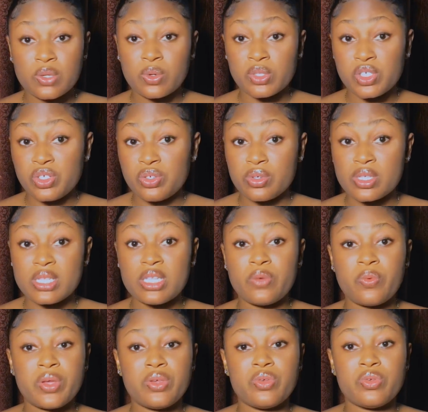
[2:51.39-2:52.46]
continuously
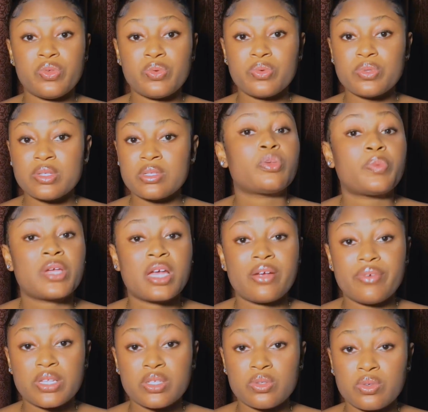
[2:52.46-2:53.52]
when you use topical
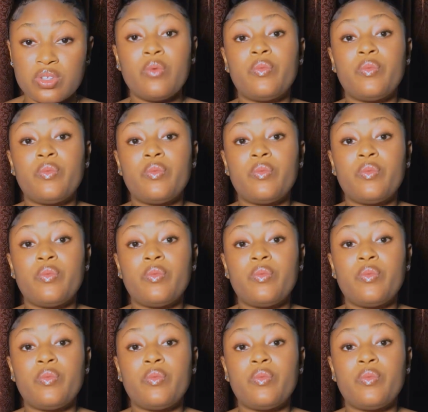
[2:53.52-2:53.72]
retinoid